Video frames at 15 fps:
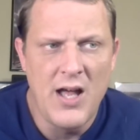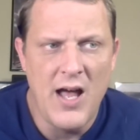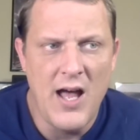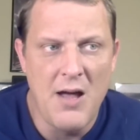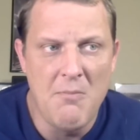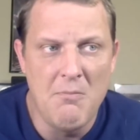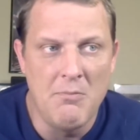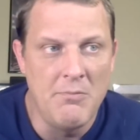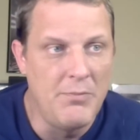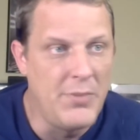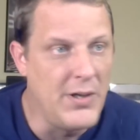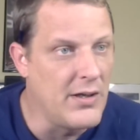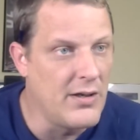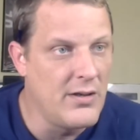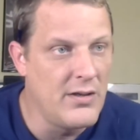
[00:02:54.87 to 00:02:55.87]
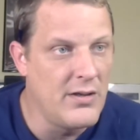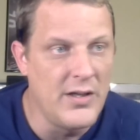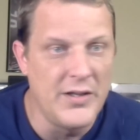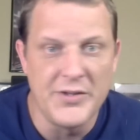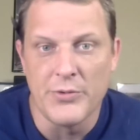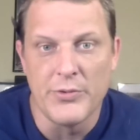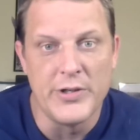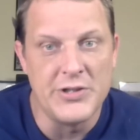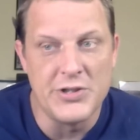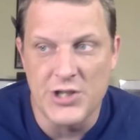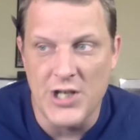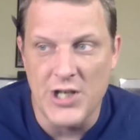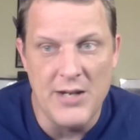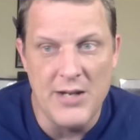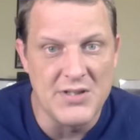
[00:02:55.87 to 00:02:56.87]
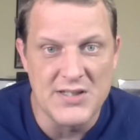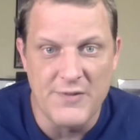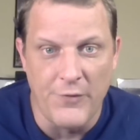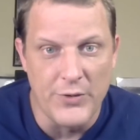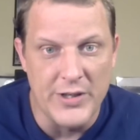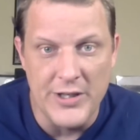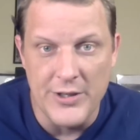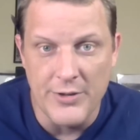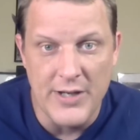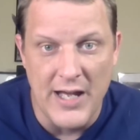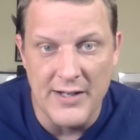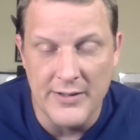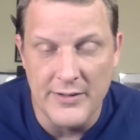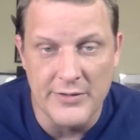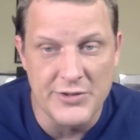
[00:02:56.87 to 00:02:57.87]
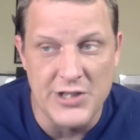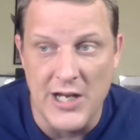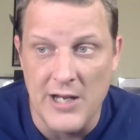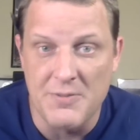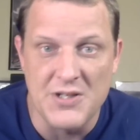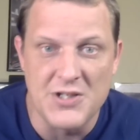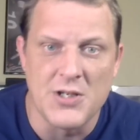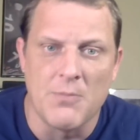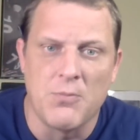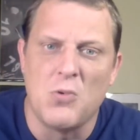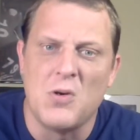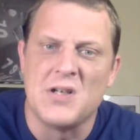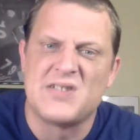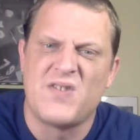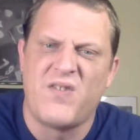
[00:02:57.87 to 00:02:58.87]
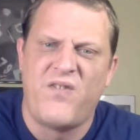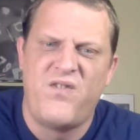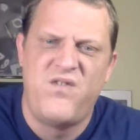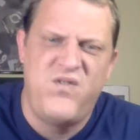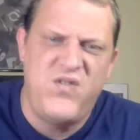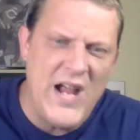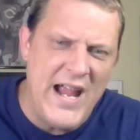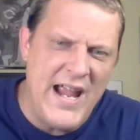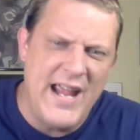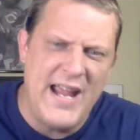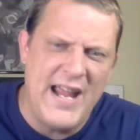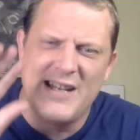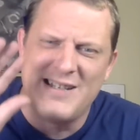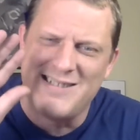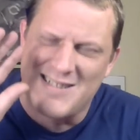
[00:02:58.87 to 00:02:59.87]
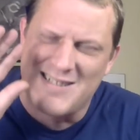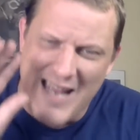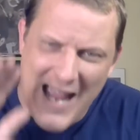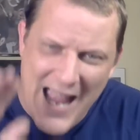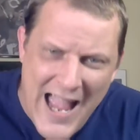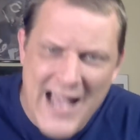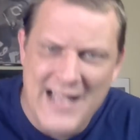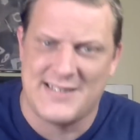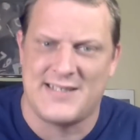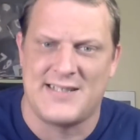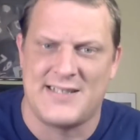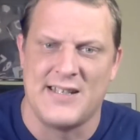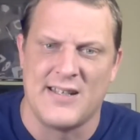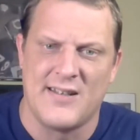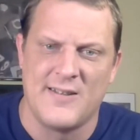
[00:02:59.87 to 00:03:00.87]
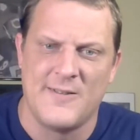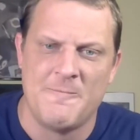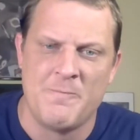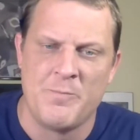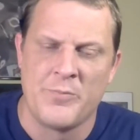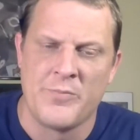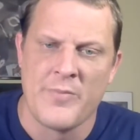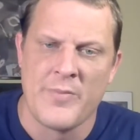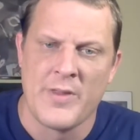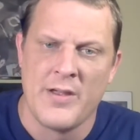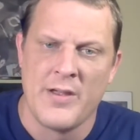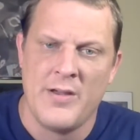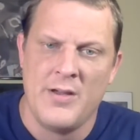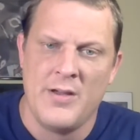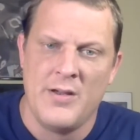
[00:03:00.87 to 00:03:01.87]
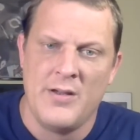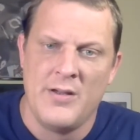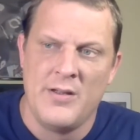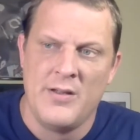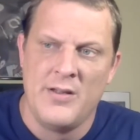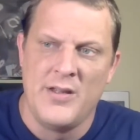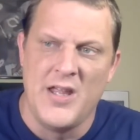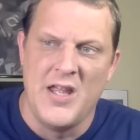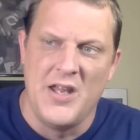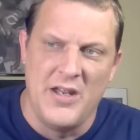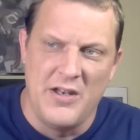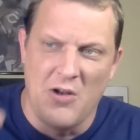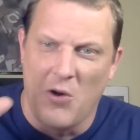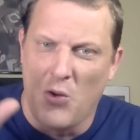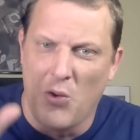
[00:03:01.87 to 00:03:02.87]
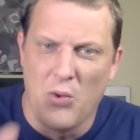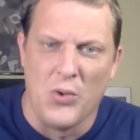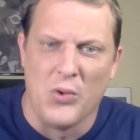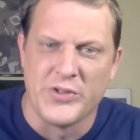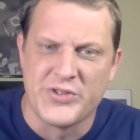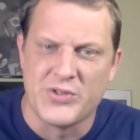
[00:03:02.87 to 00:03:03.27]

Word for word: Um, but Gunther and Sheamus for the Intercontinental Championship was fantastic. An old